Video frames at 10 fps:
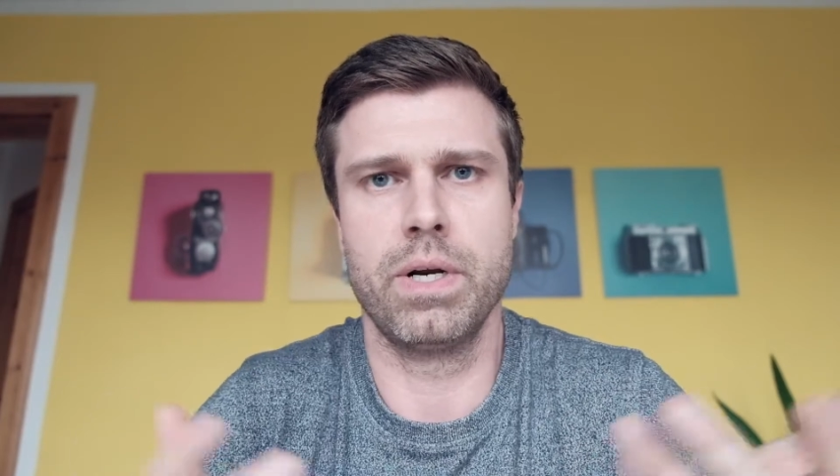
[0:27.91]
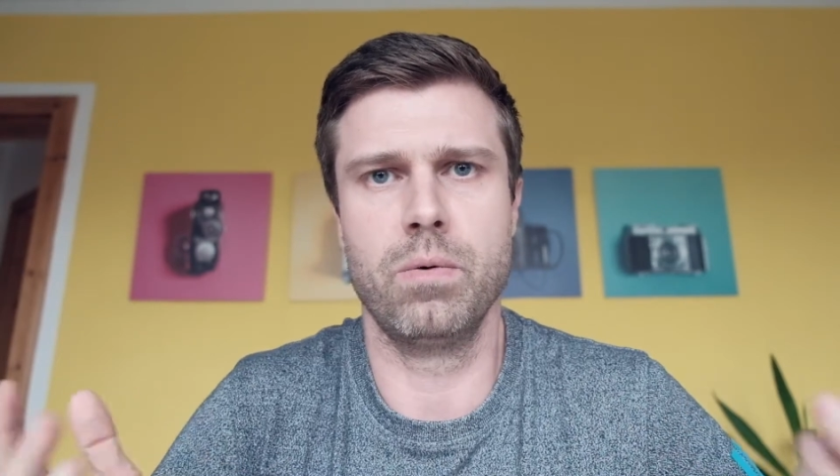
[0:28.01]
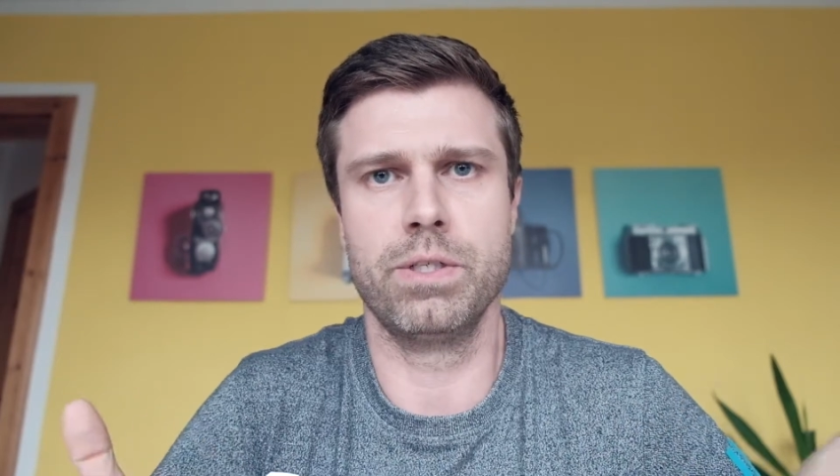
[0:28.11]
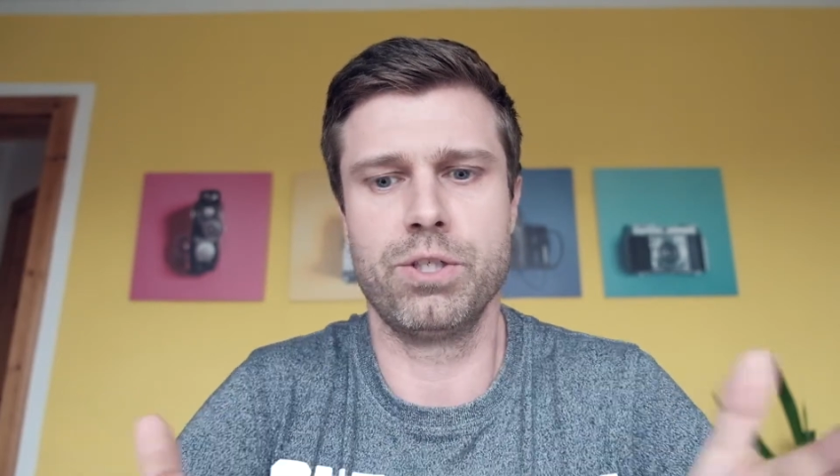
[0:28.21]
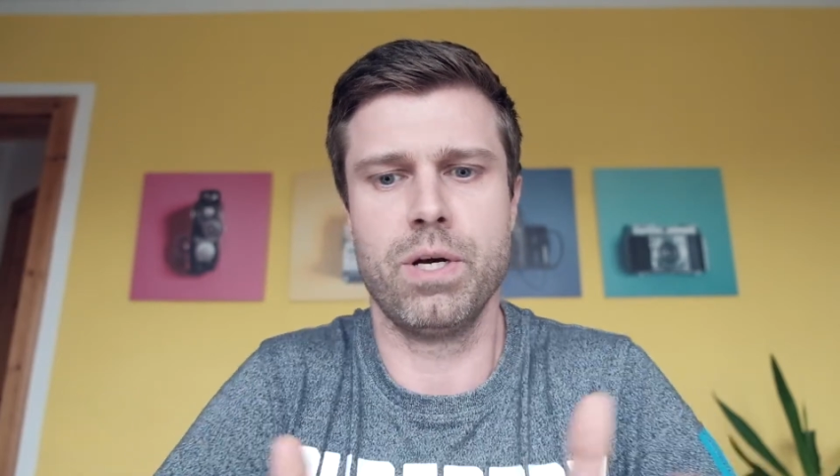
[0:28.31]
what I
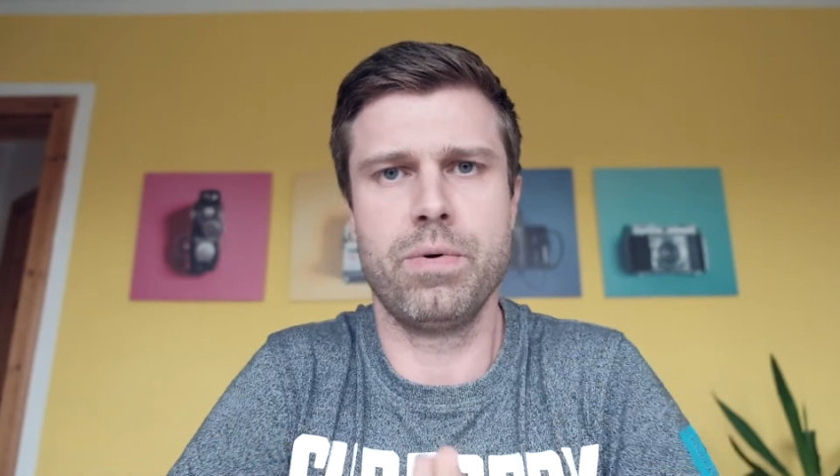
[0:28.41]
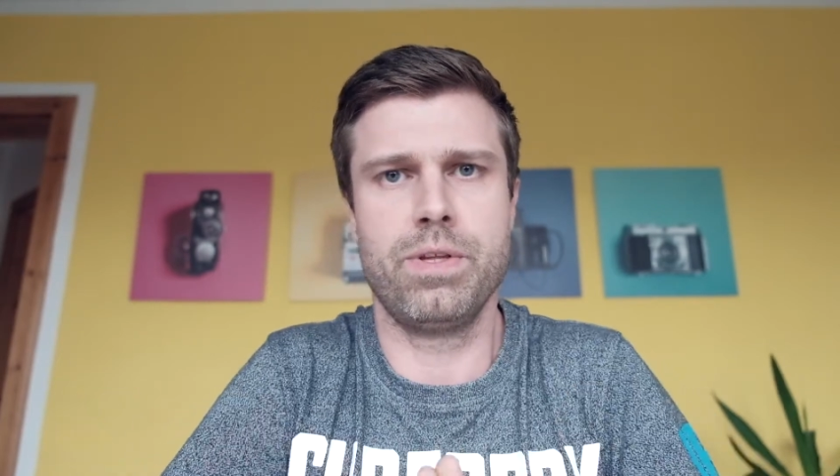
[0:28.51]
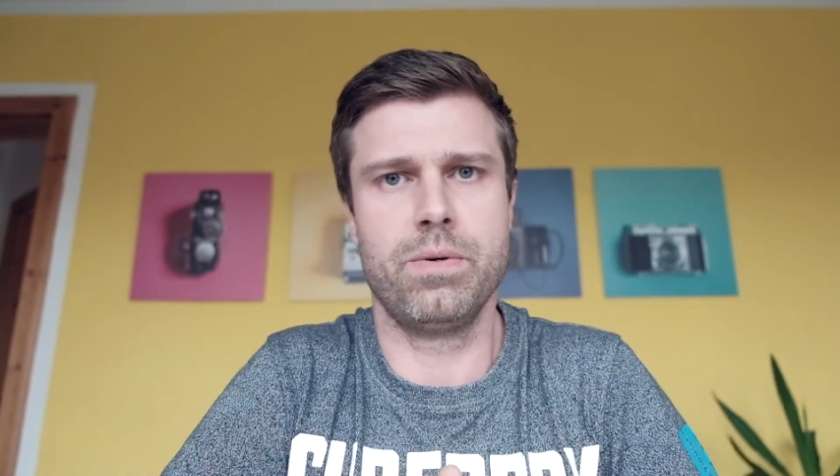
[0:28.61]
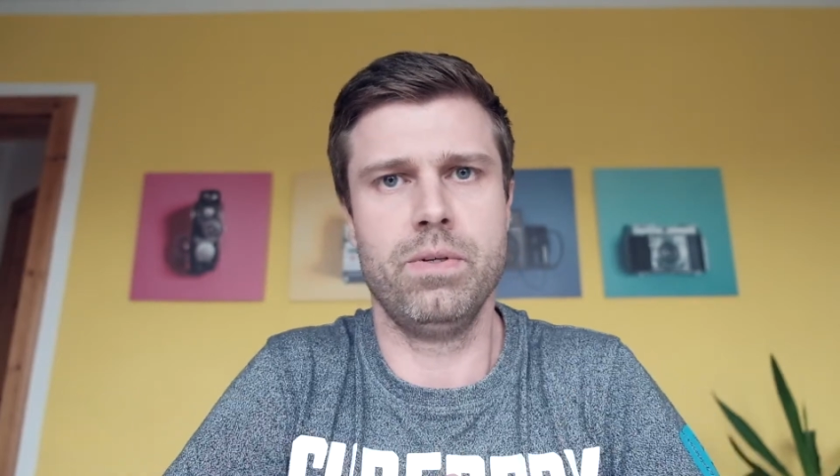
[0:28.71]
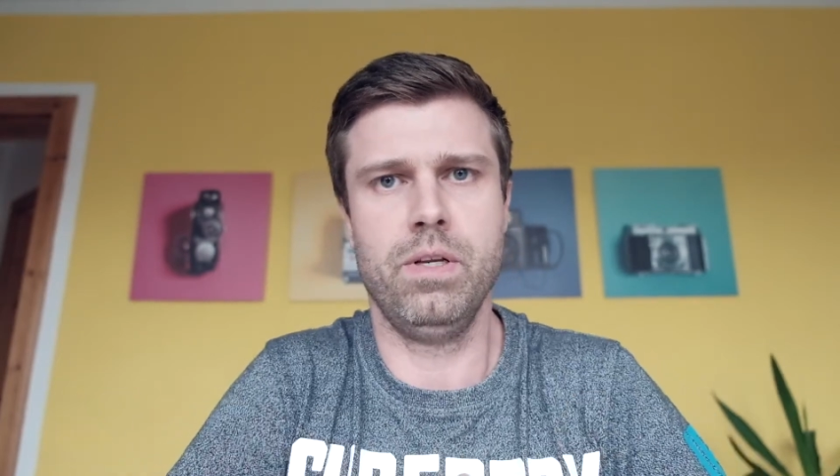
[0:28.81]
want to share
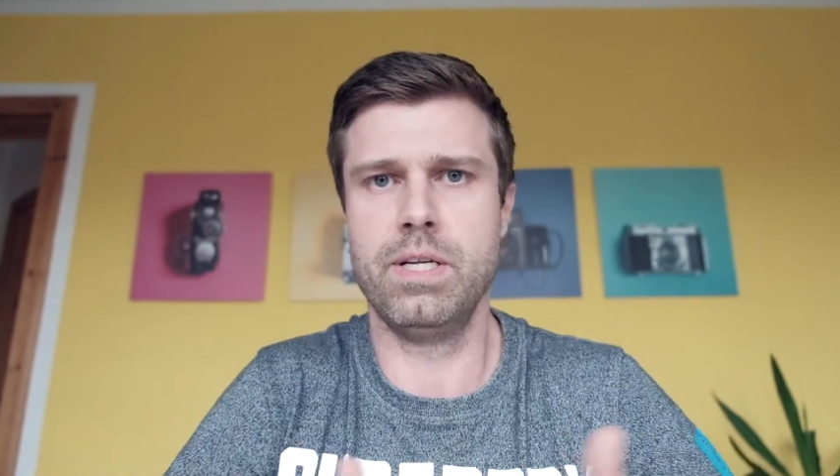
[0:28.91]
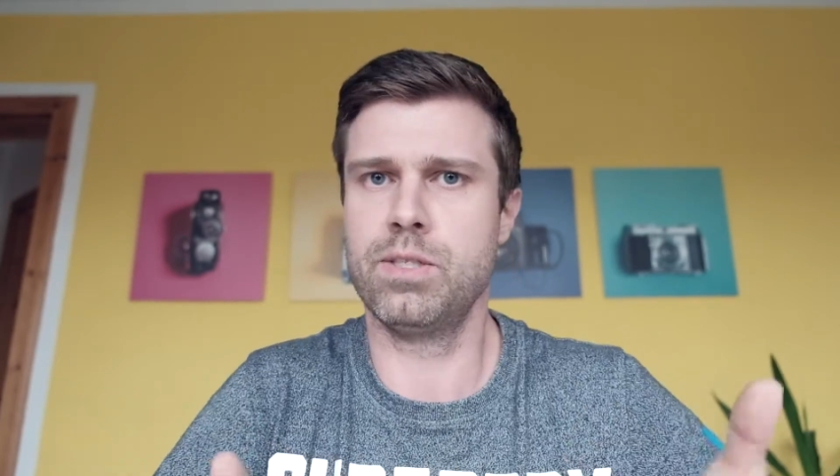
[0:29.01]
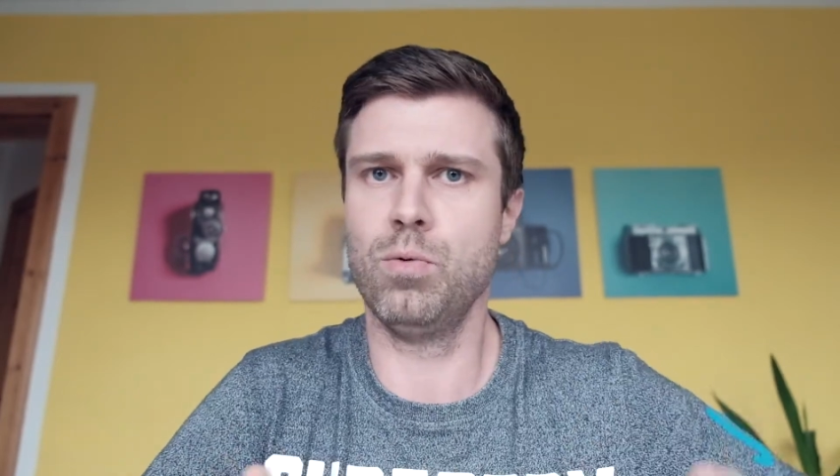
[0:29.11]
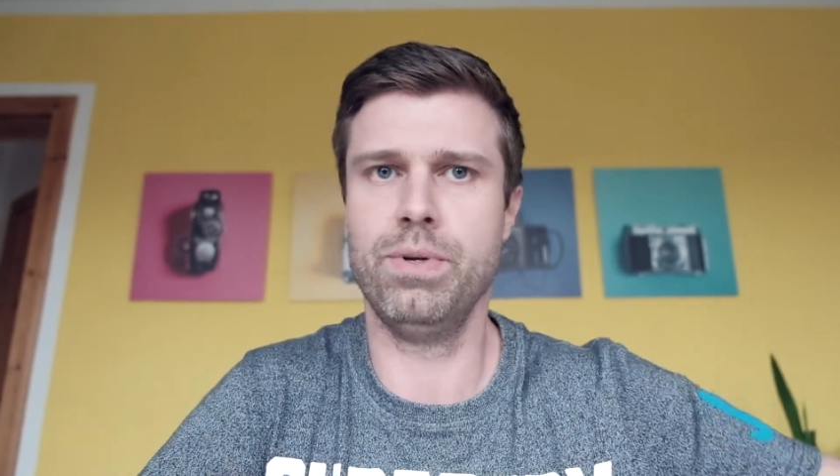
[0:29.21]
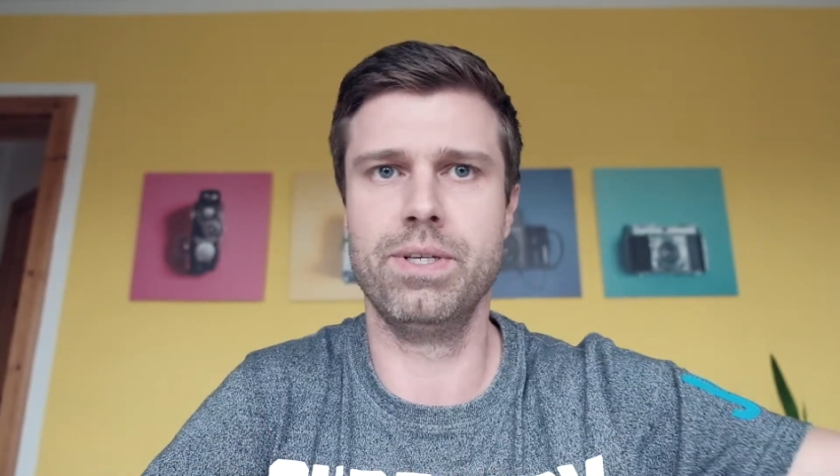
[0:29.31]
with you.
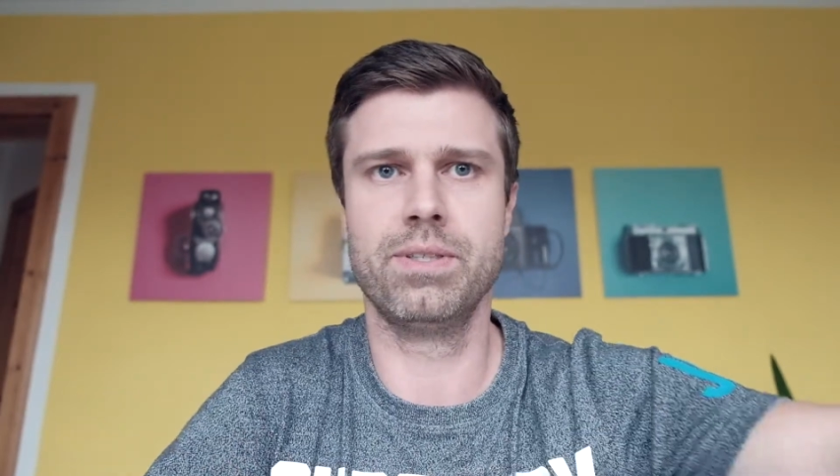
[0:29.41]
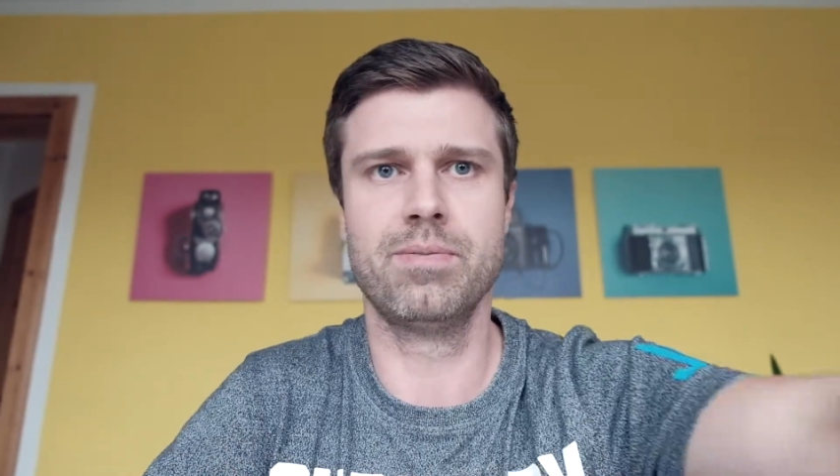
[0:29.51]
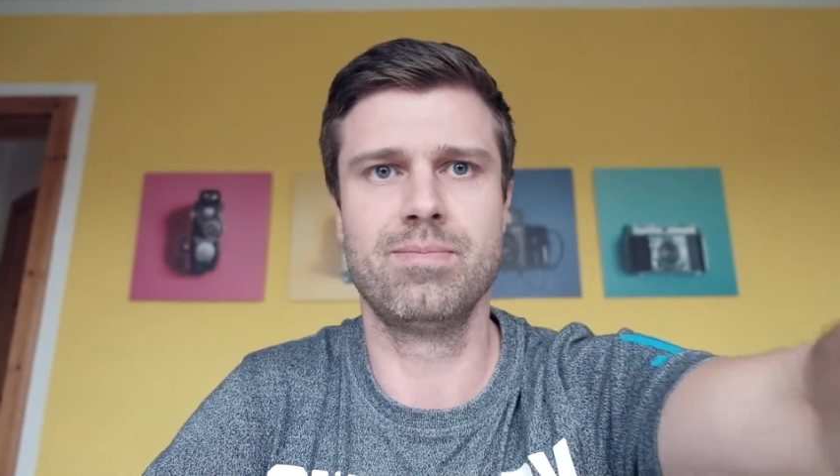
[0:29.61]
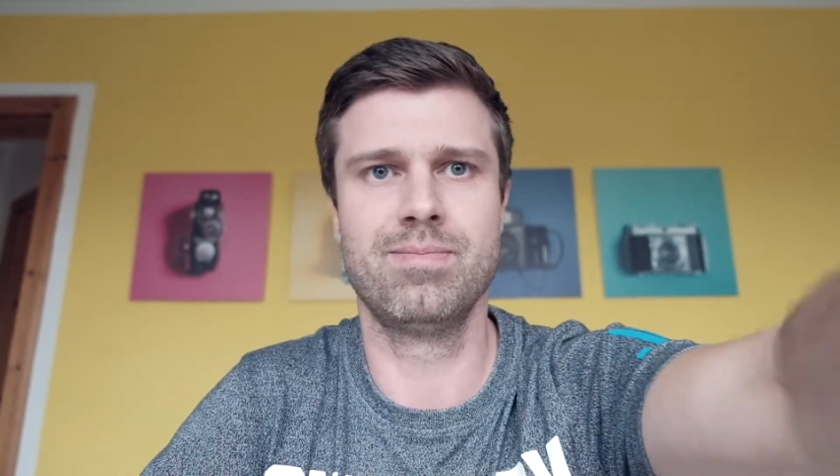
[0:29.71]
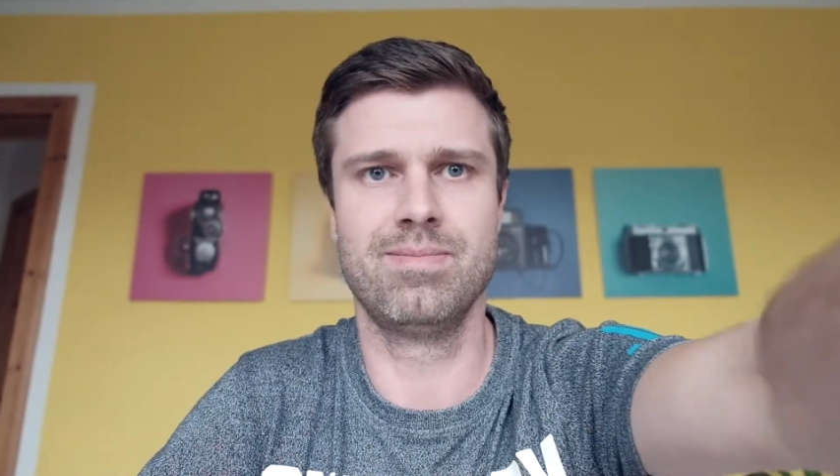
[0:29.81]
Let's open
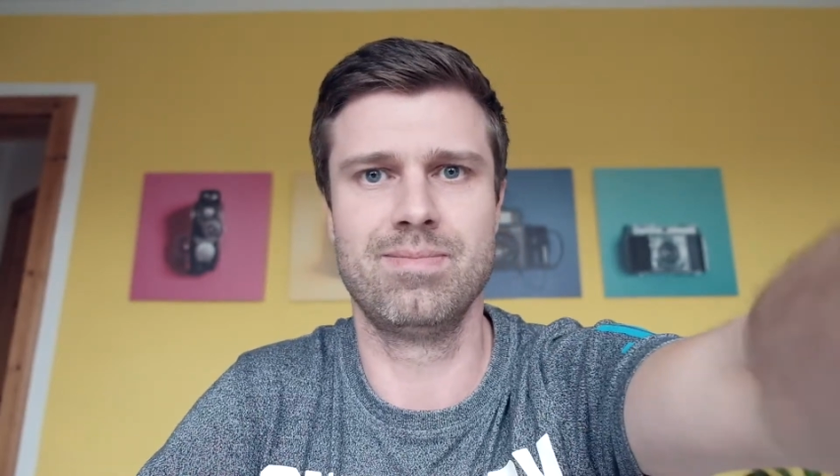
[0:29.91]
it.